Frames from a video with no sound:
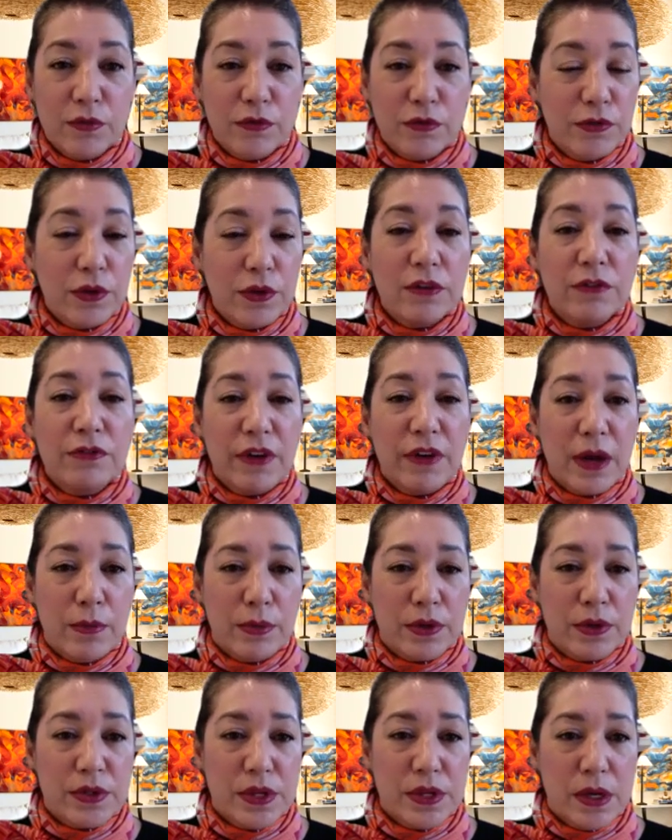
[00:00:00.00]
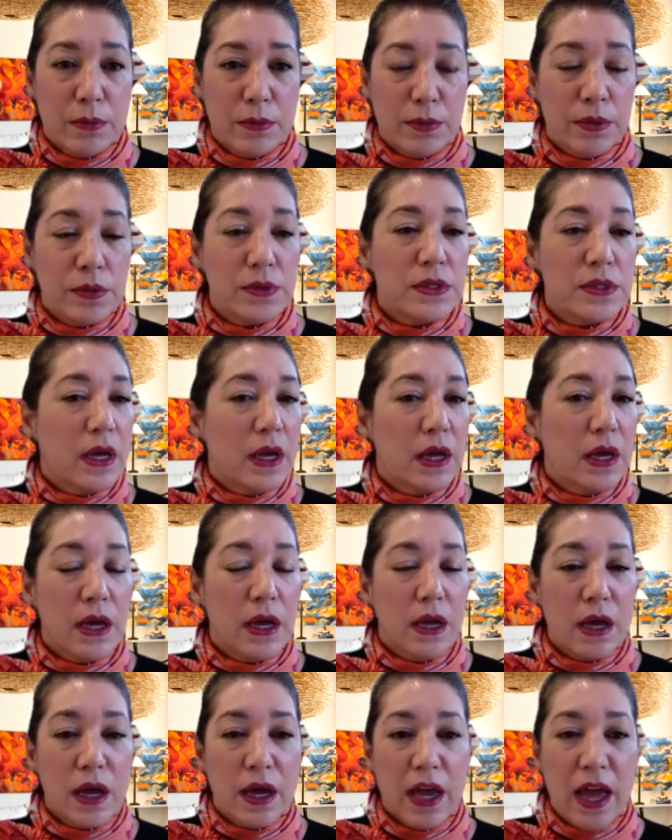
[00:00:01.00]
full of fabric samples.
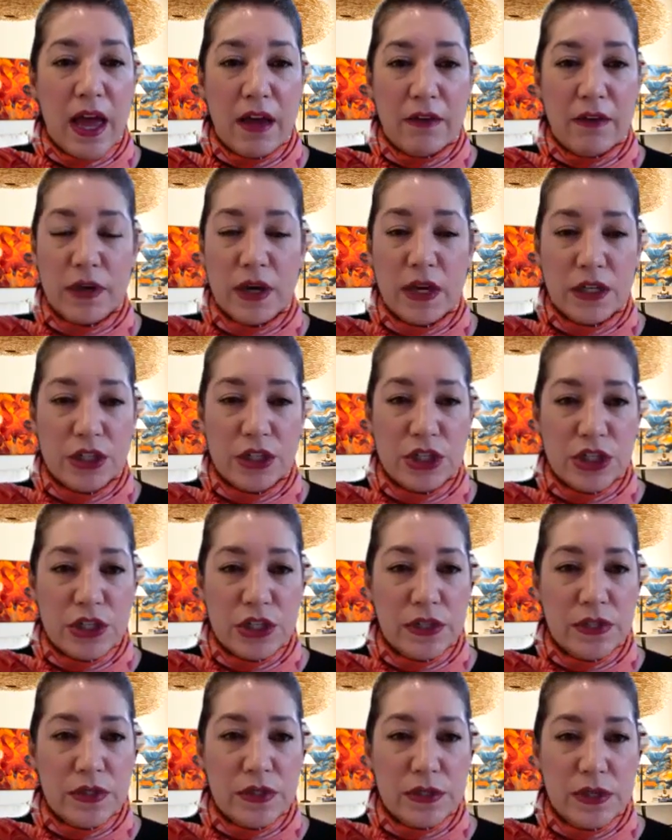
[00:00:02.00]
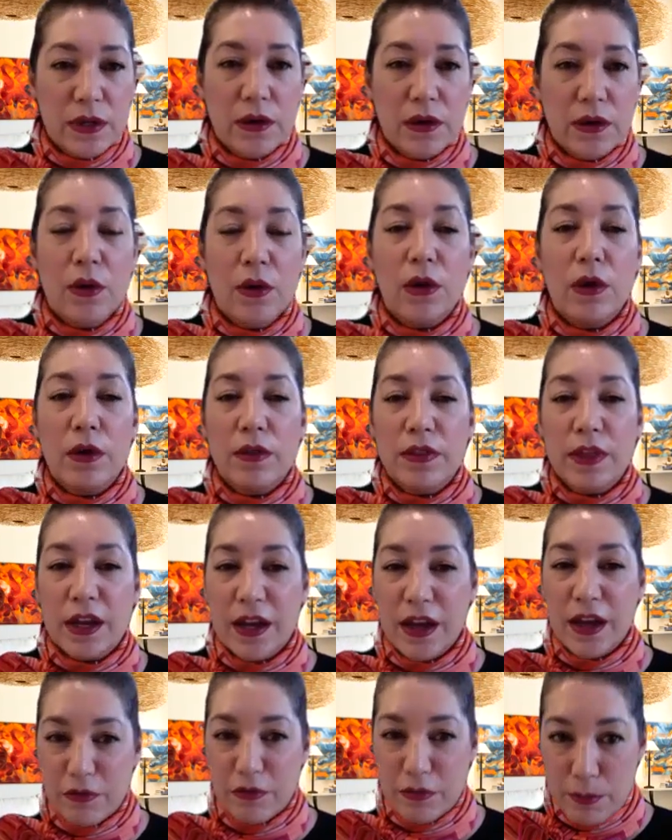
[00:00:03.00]
I have cut sheets that
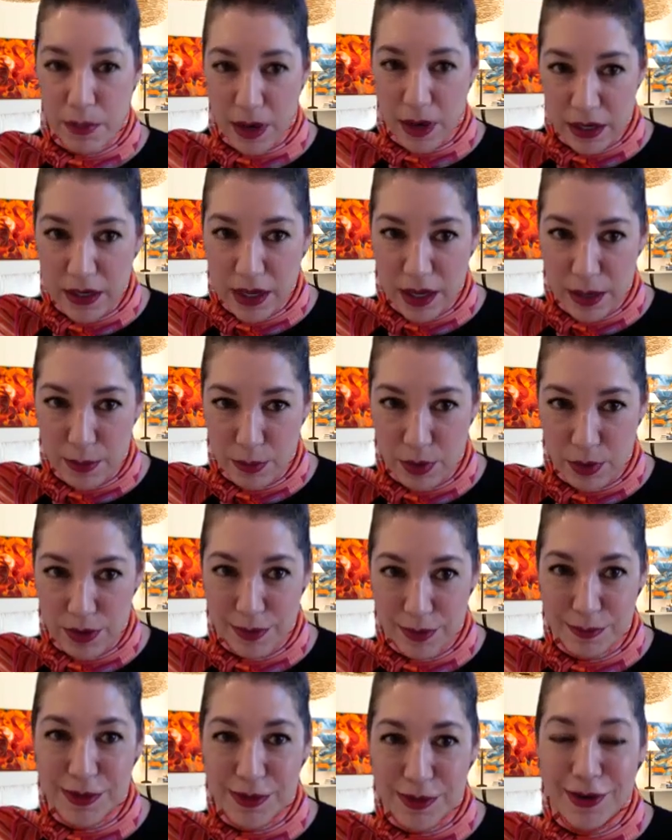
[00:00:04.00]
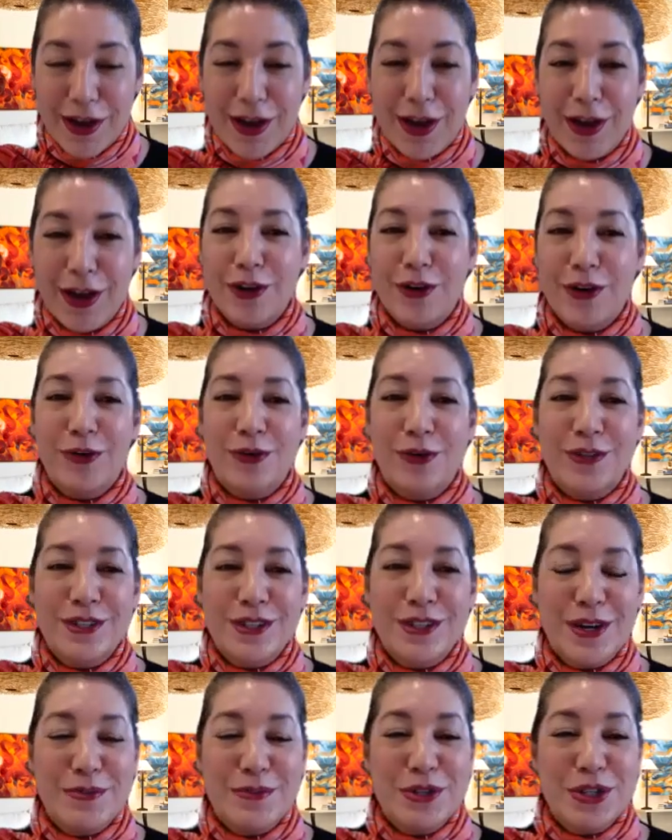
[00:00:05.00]
have my name on it. I don't
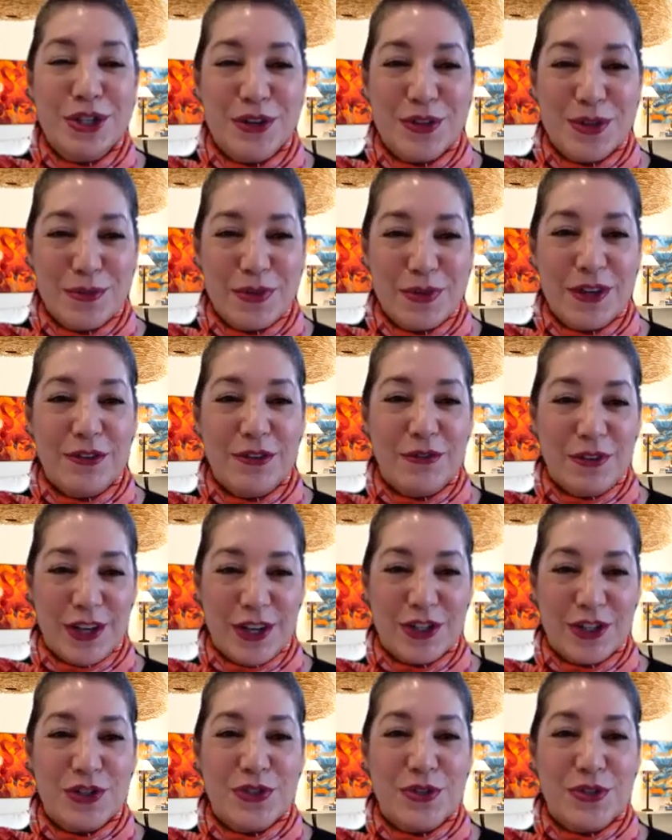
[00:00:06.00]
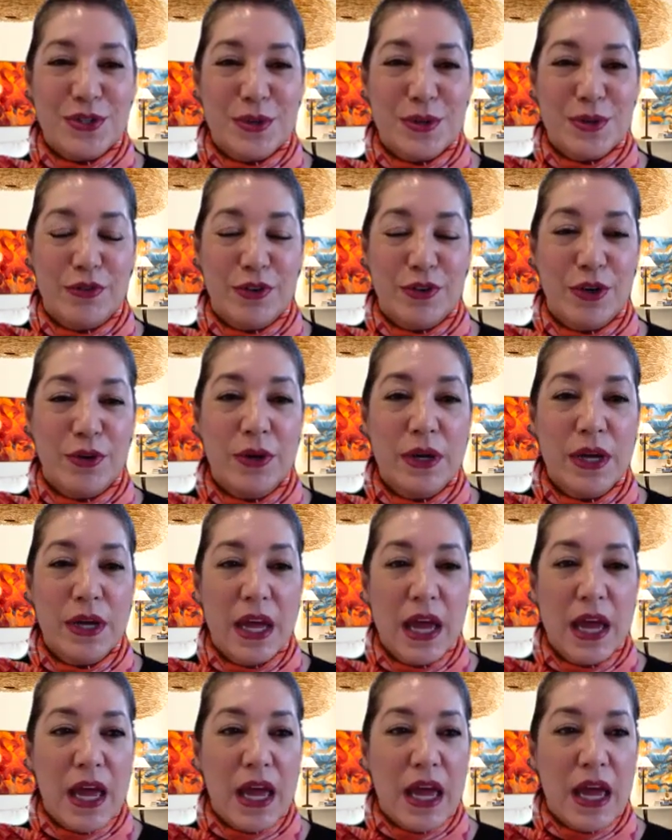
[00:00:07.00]
share the manufacturer's info.
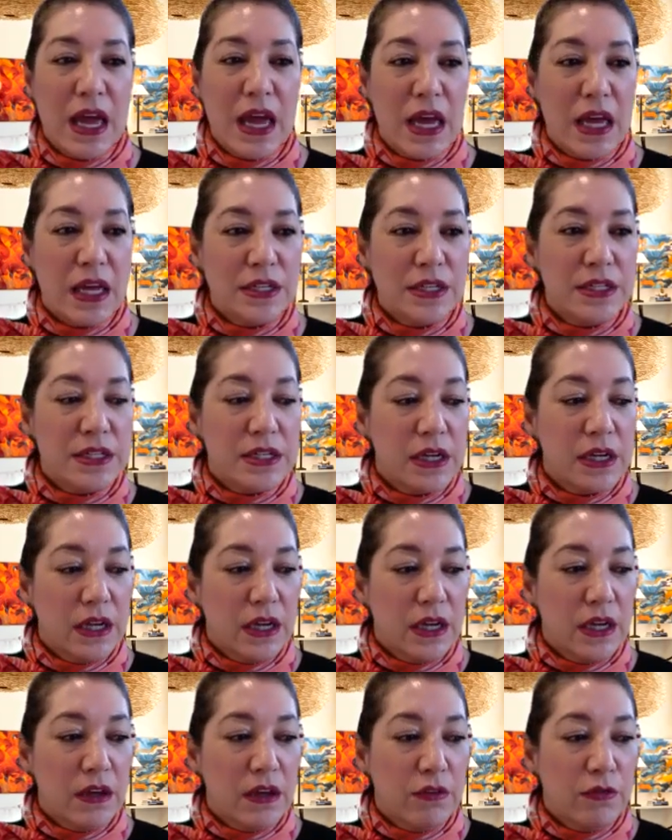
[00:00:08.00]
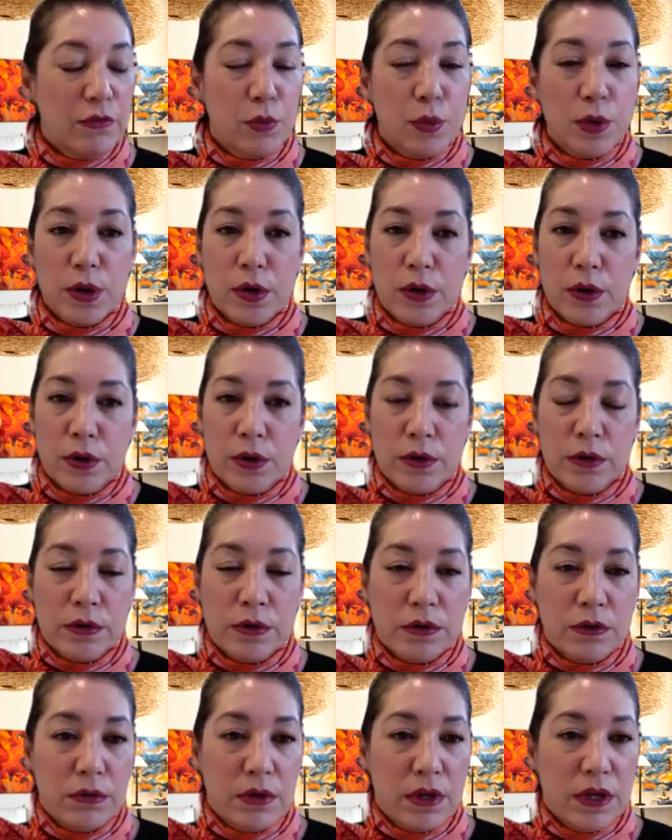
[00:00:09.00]
And if we're
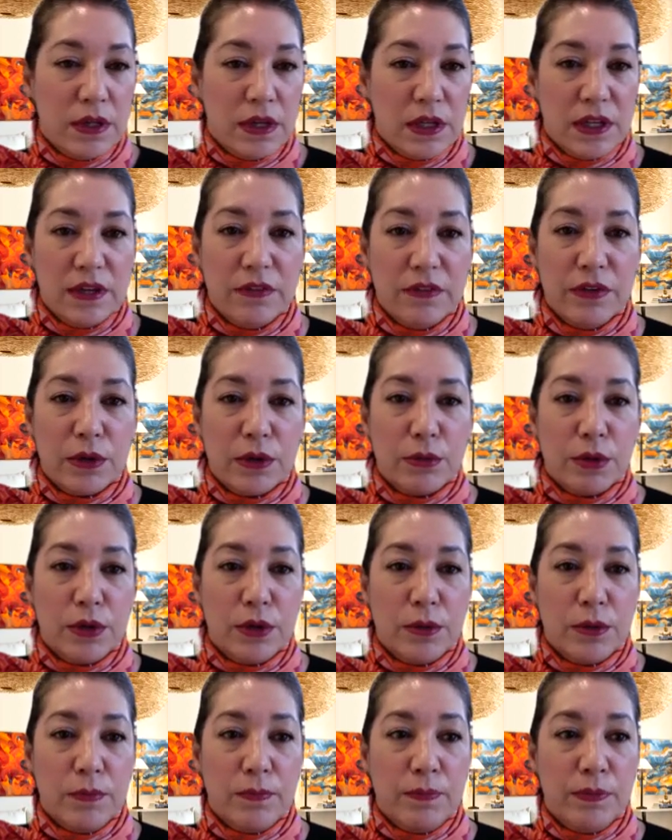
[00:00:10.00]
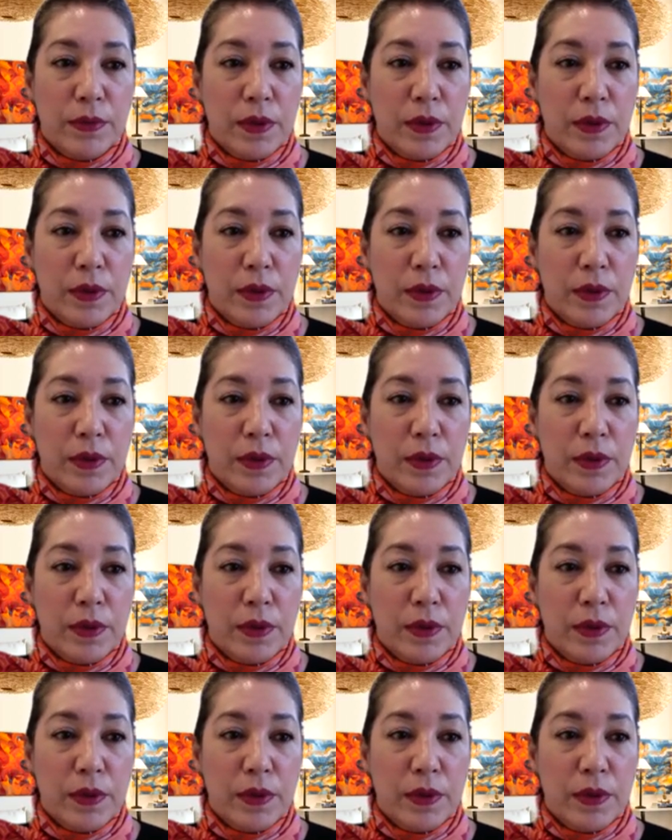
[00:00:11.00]
in the living room,